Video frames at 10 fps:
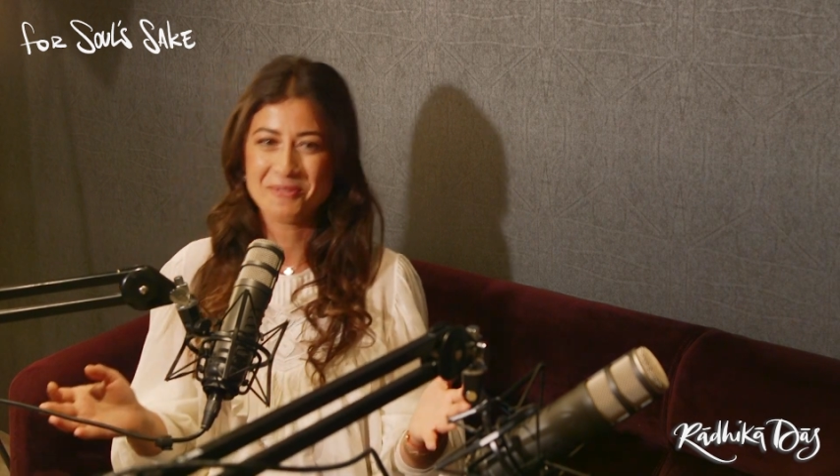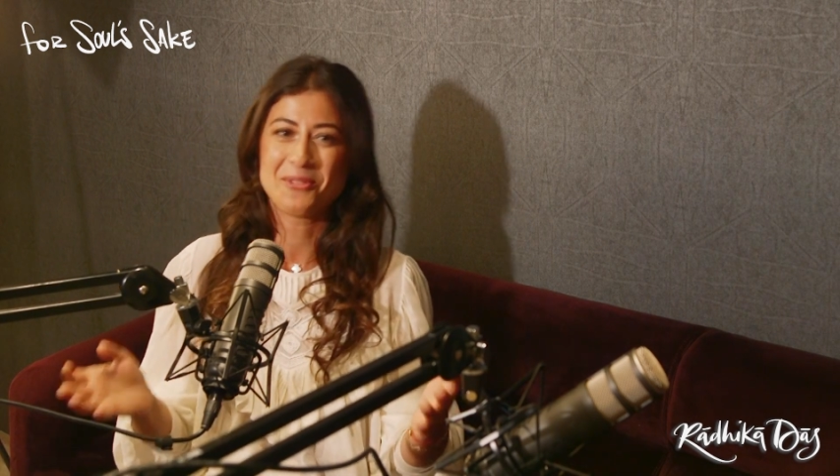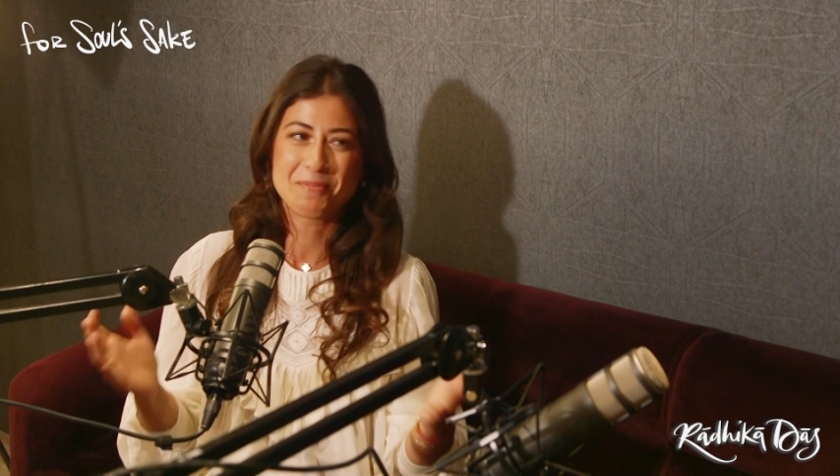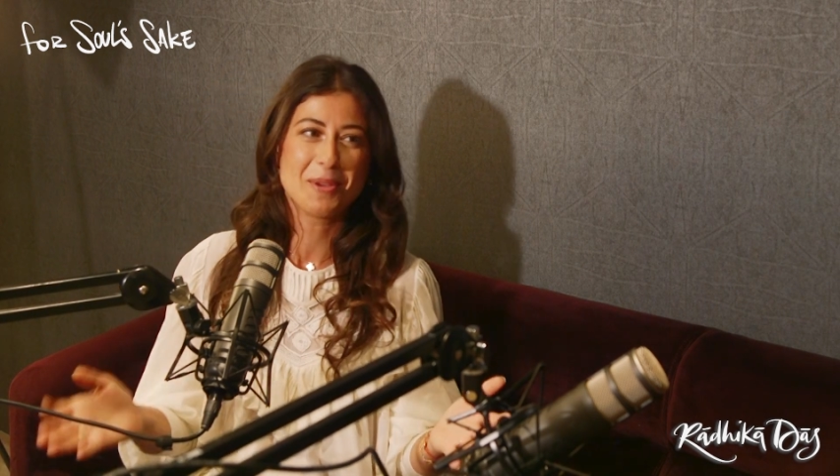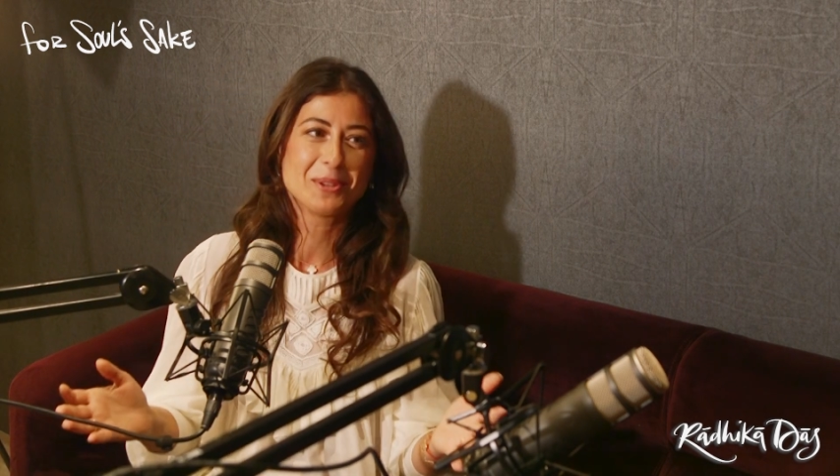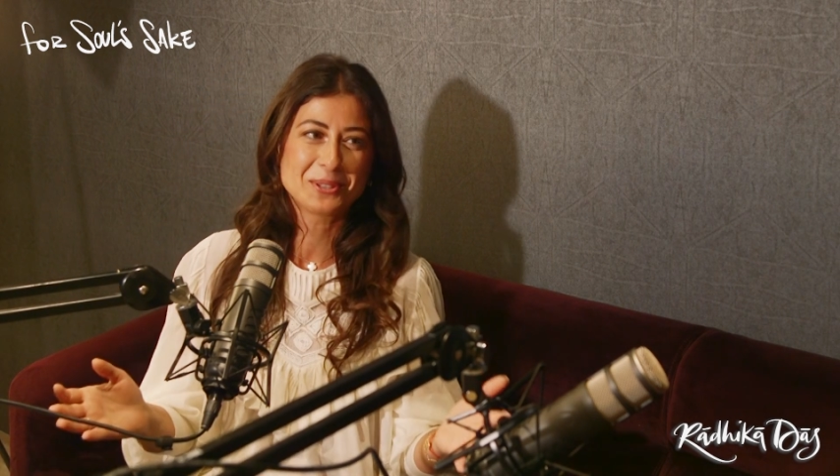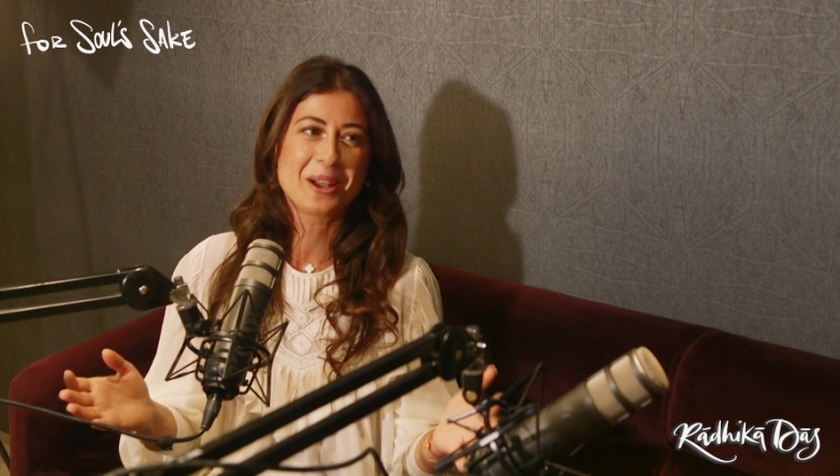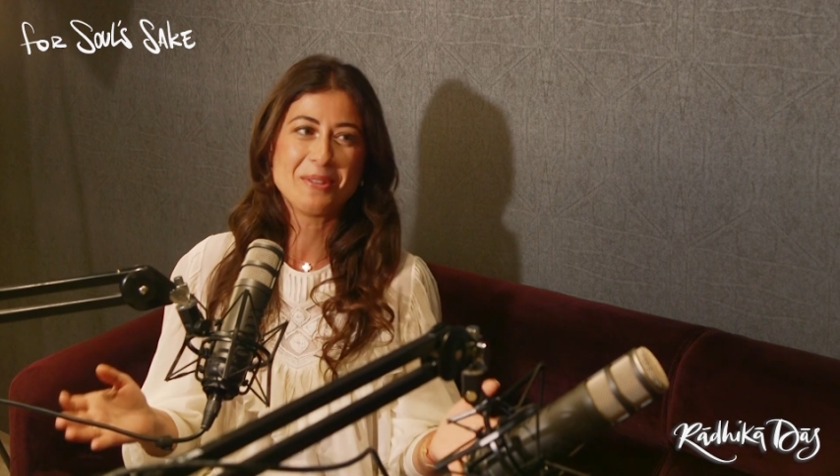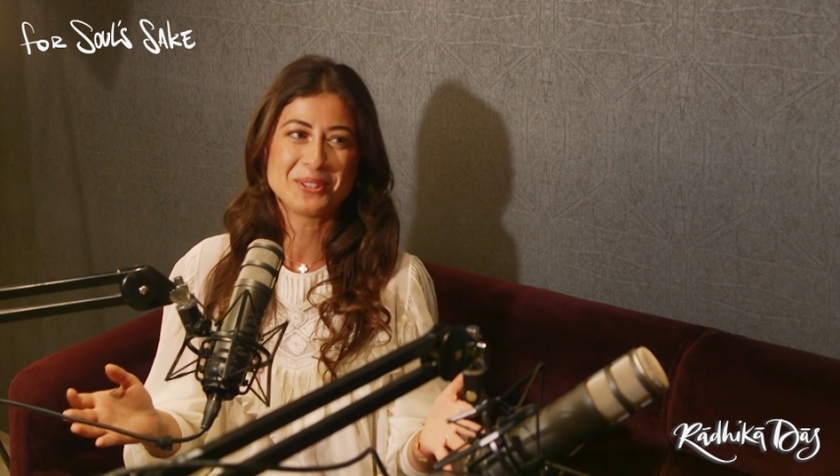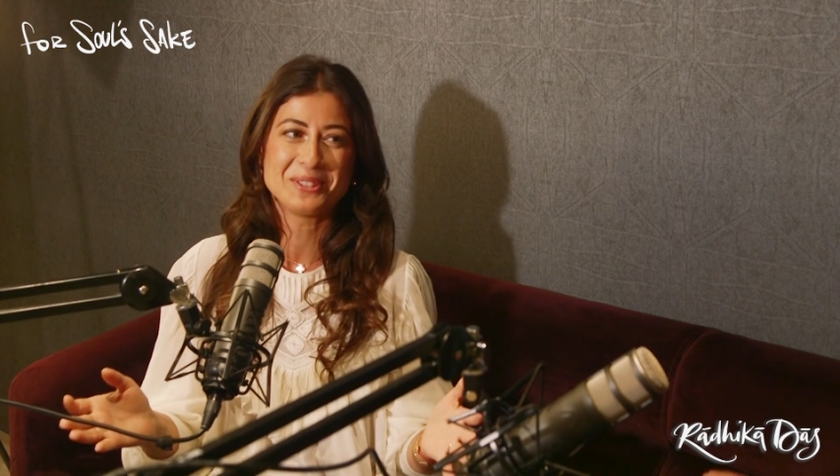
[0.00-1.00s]
for people to
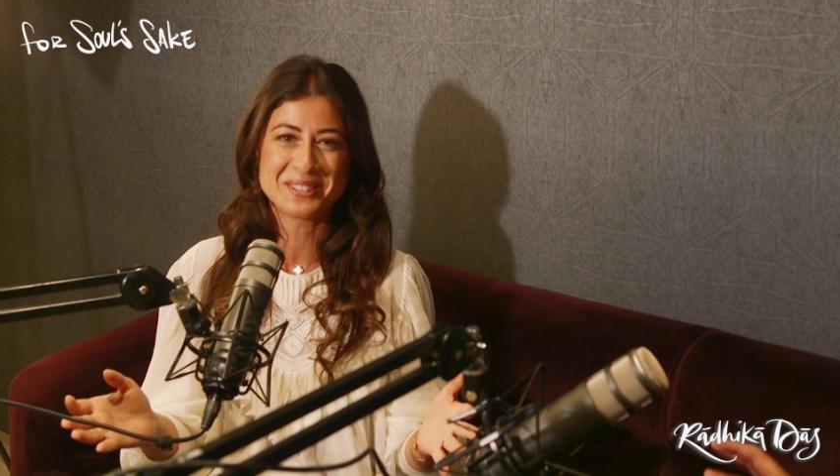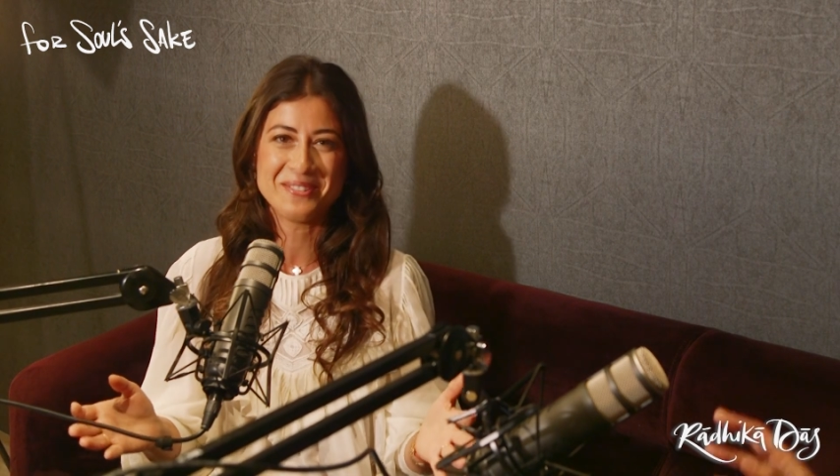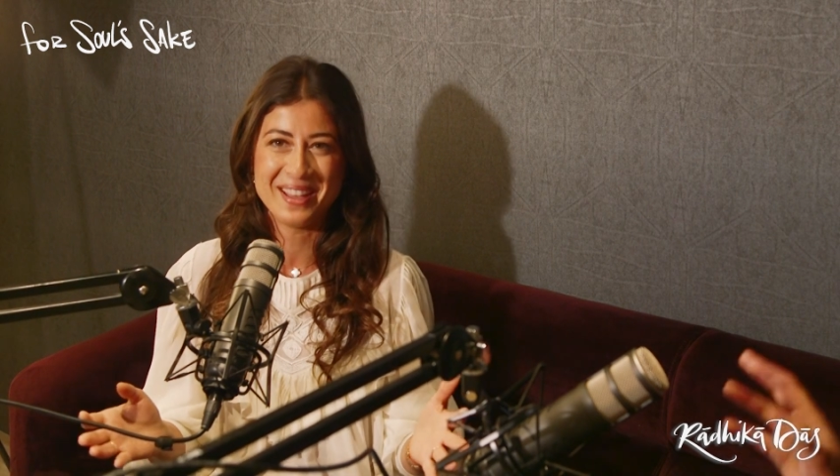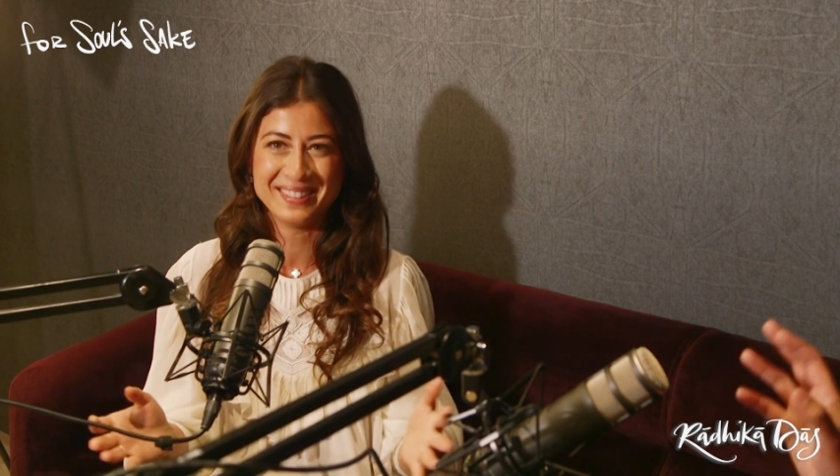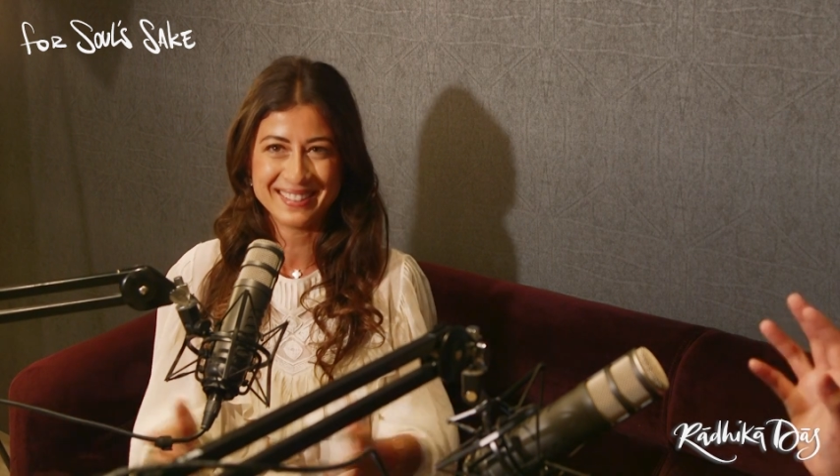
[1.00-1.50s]
come to this event.